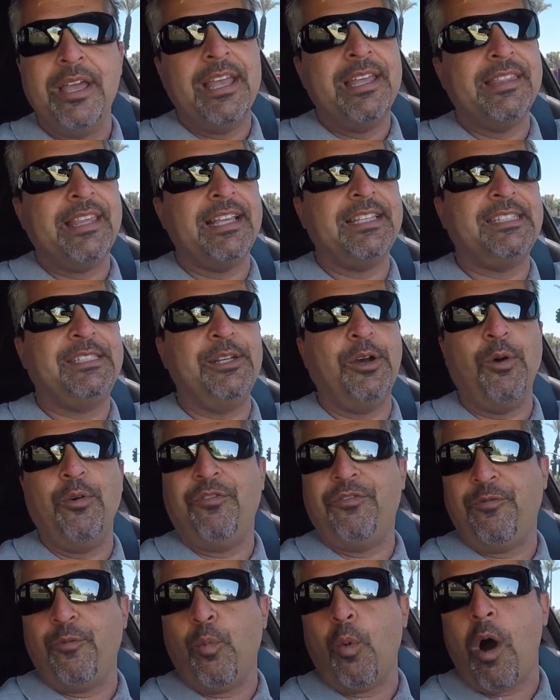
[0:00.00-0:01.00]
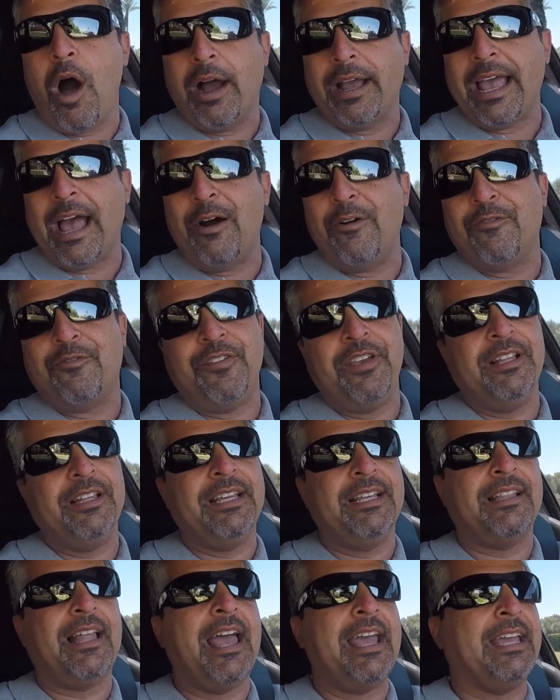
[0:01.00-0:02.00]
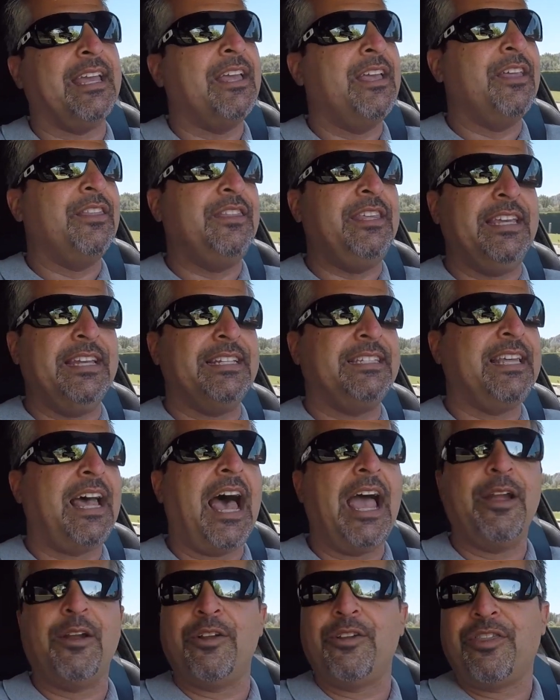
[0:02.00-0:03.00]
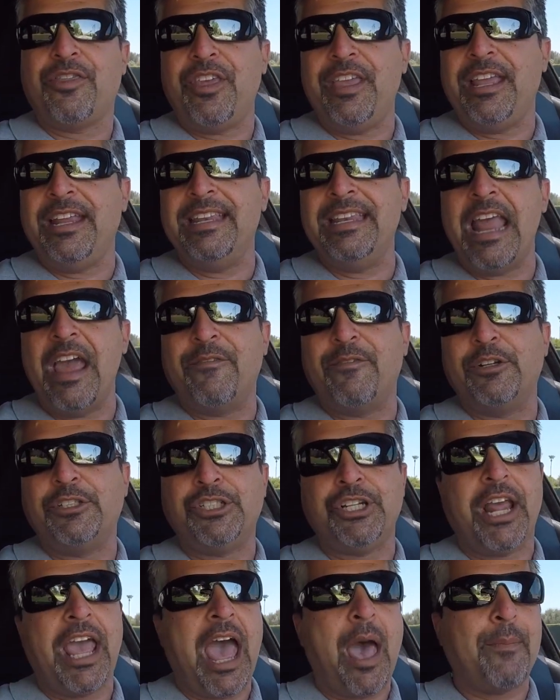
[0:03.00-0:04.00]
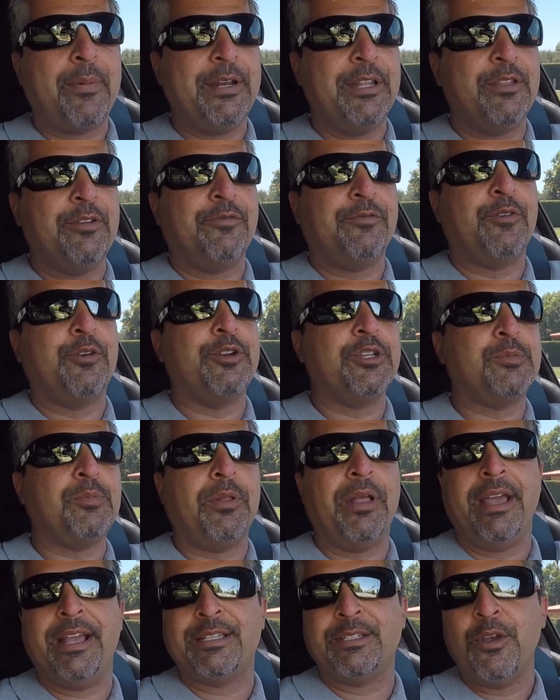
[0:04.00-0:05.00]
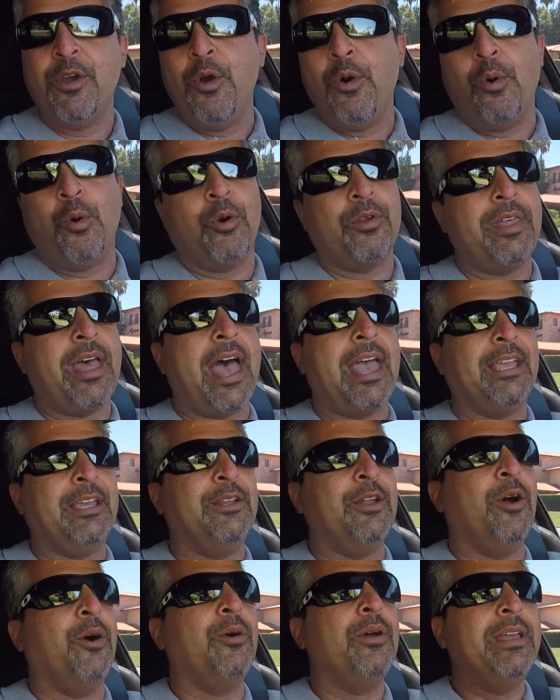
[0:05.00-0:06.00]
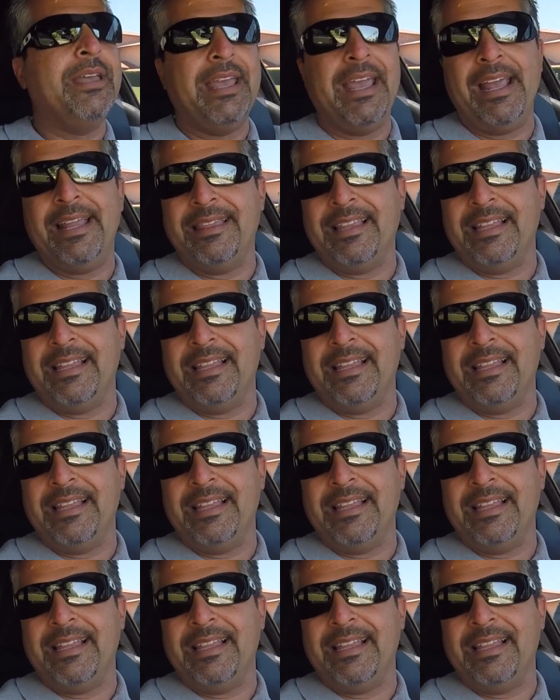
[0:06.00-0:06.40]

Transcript: They still walk out feeling like the entire thing never should have happened in the first place, or that, you know, the